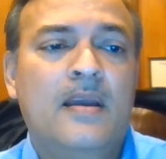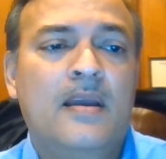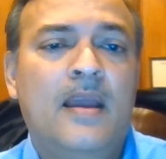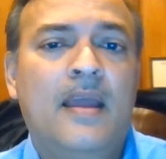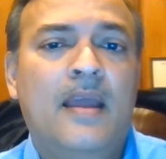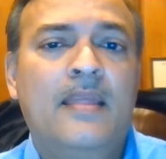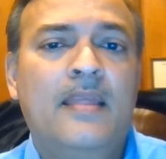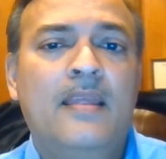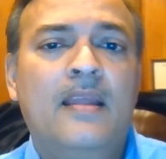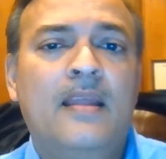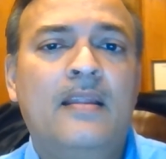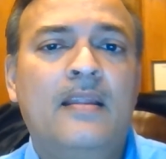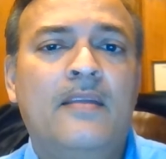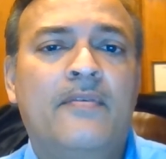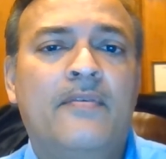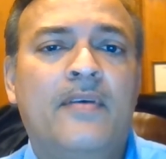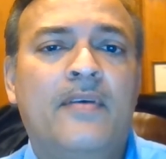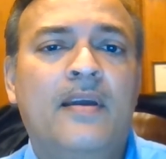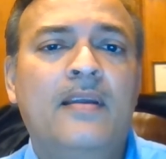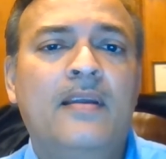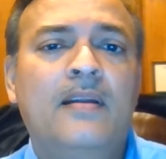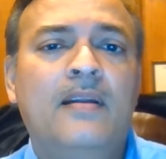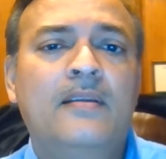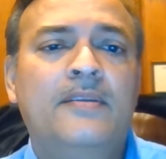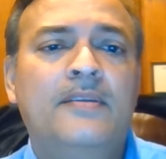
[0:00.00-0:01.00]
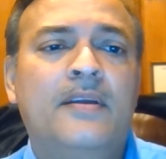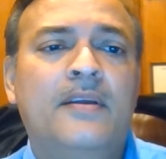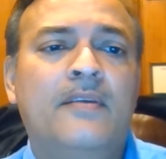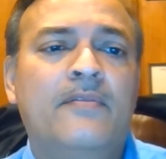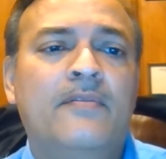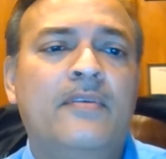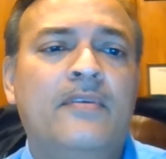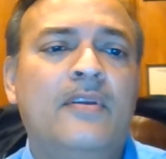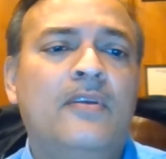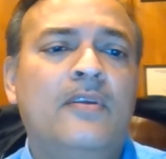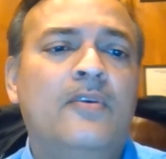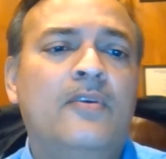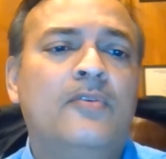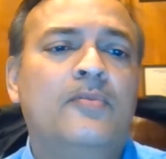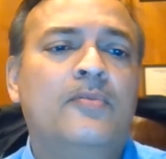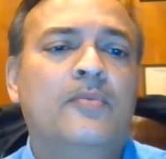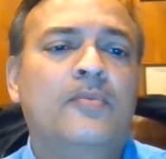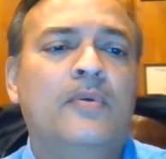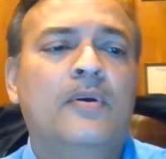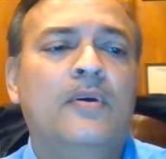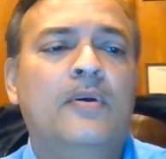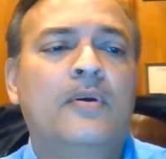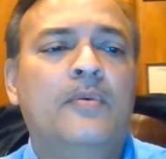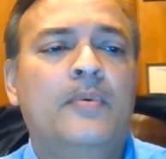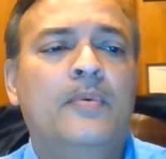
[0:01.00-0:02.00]
And then the final set of videos
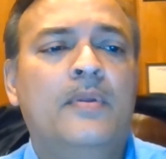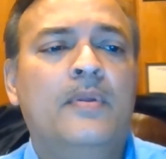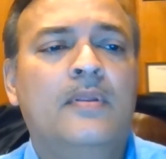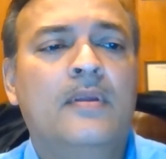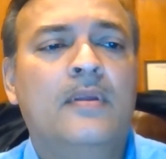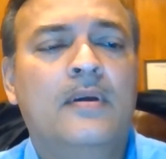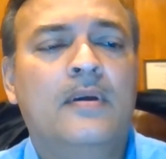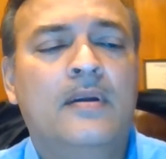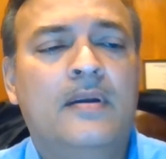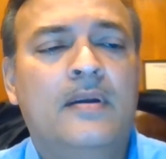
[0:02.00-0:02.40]
were with